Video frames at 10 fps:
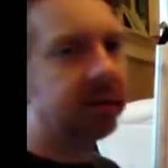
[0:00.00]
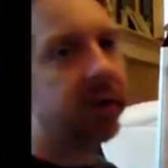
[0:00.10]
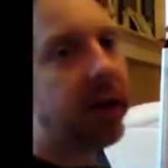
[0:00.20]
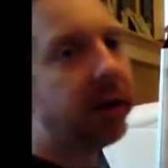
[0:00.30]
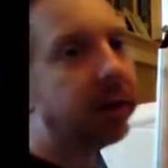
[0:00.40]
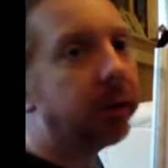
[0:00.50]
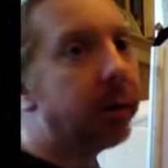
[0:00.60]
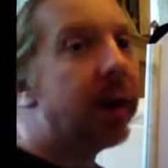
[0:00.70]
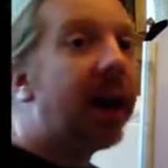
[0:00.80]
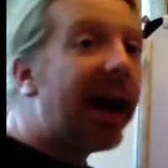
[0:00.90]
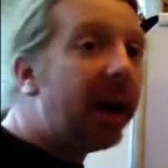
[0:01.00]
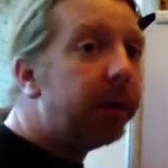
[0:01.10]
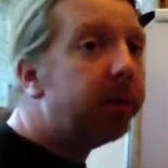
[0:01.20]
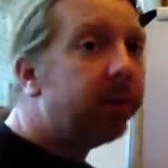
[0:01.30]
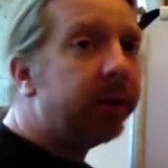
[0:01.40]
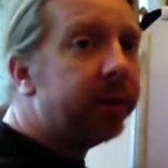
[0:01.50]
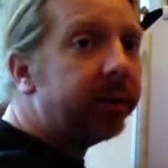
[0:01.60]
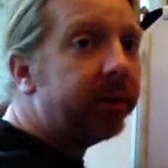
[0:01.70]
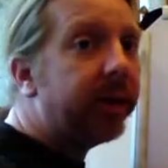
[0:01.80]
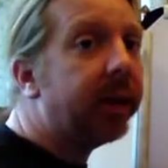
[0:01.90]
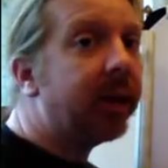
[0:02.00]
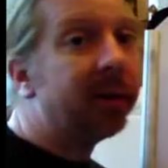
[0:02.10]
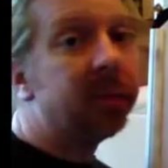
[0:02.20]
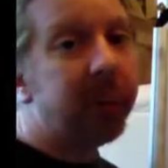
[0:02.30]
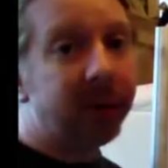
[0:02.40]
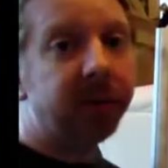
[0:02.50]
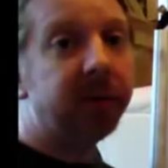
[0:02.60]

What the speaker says: value, I would refer to this data as best